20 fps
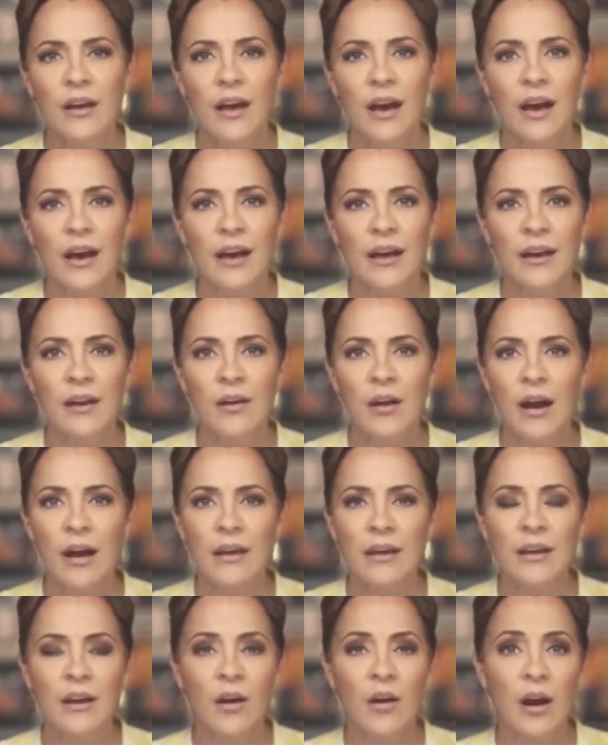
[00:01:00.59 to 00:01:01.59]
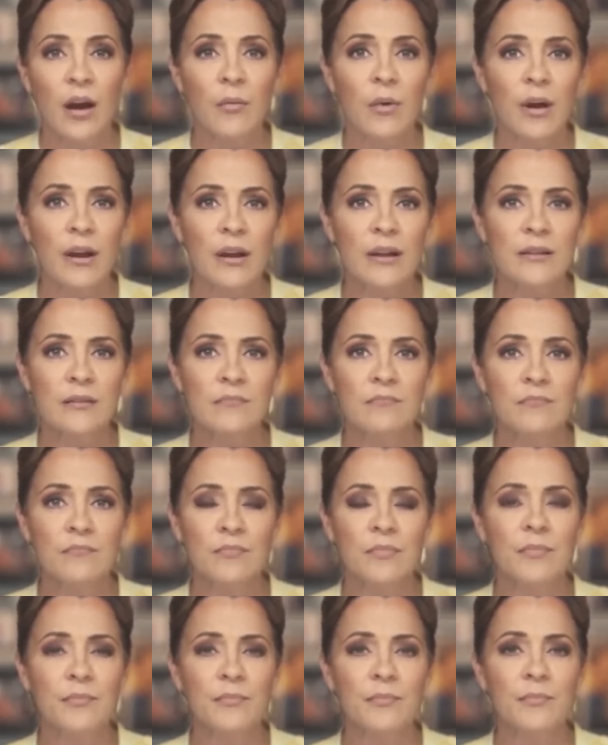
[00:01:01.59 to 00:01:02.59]
I, I you know, I want to
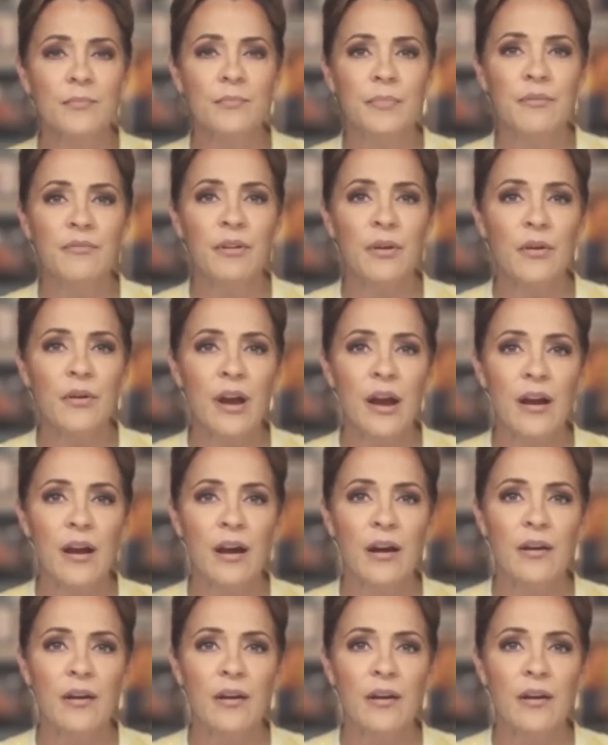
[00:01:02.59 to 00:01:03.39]
be very uh,